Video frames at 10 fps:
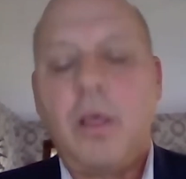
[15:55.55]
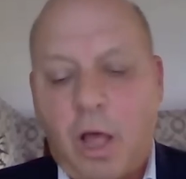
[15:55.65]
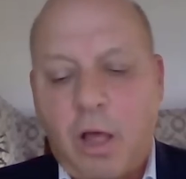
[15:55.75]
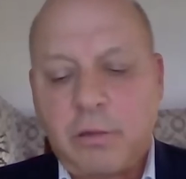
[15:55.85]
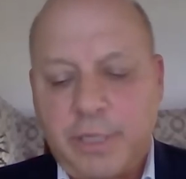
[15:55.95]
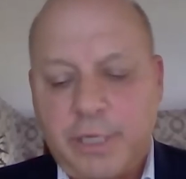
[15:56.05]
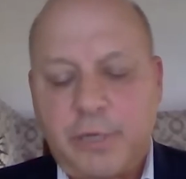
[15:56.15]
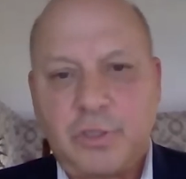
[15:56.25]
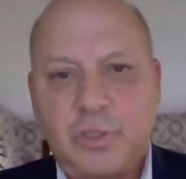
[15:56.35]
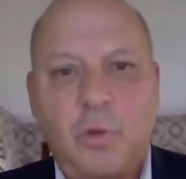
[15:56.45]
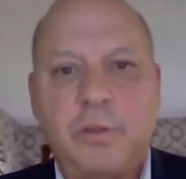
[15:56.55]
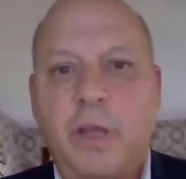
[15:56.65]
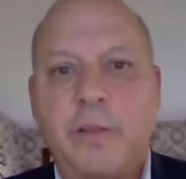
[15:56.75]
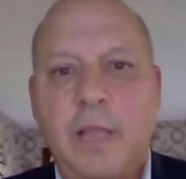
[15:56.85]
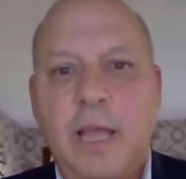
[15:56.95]
all liquors sold
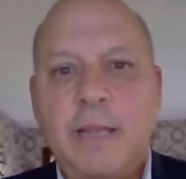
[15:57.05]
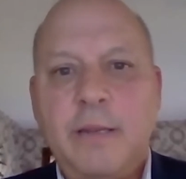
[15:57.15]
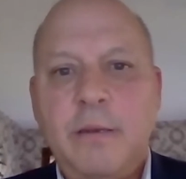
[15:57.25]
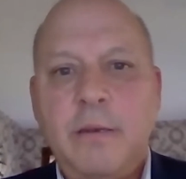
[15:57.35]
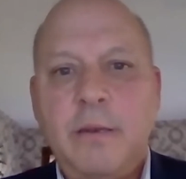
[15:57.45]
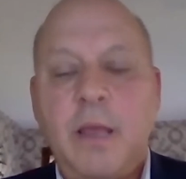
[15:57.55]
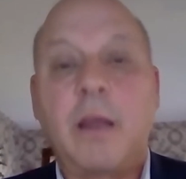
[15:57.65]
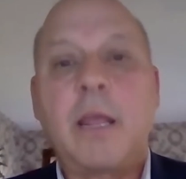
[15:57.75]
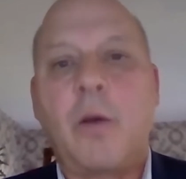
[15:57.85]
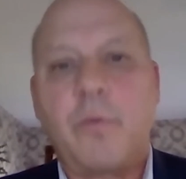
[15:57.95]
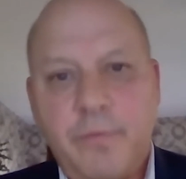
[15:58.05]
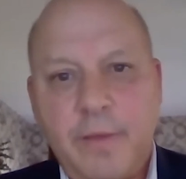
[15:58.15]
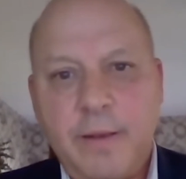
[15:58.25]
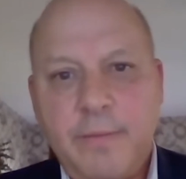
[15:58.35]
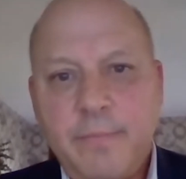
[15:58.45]
online are counterfeit.